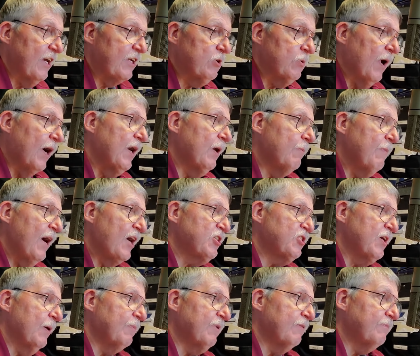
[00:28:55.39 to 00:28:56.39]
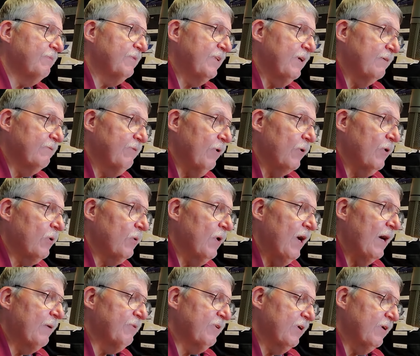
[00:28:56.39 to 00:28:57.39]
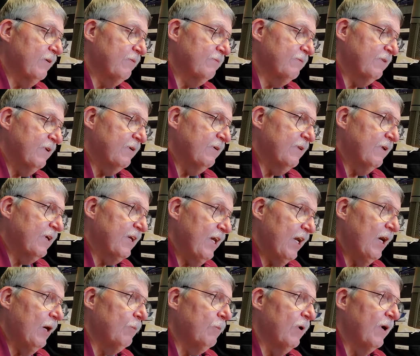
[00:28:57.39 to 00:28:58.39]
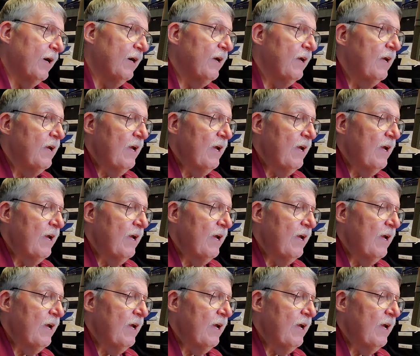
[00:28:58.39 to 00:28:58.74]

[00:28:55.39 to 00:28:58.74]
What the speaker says: I try to match up the photograph to the camera,